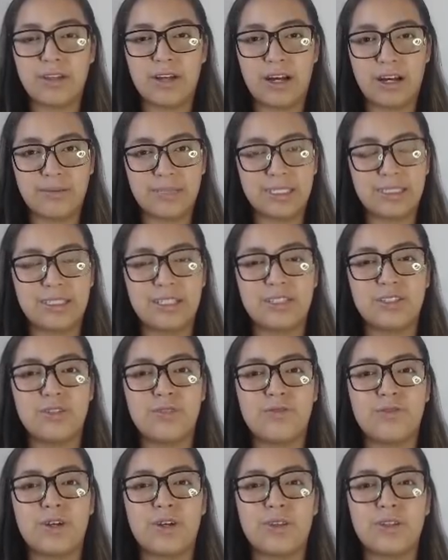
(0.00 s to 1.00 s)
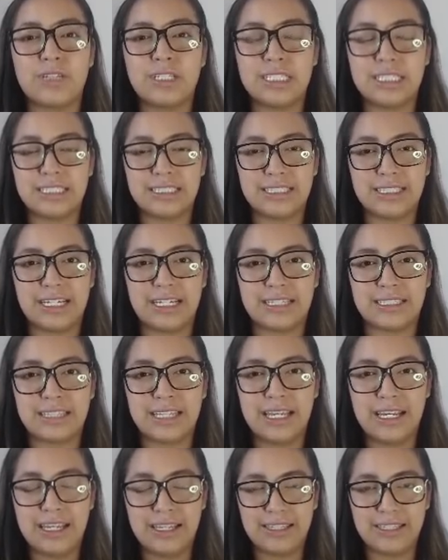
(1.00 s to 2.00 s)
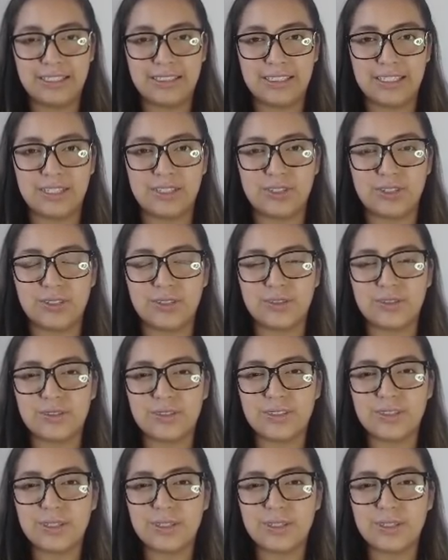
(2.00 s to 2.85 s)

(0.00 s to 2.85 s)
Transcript: obviously, to further discuss these issues.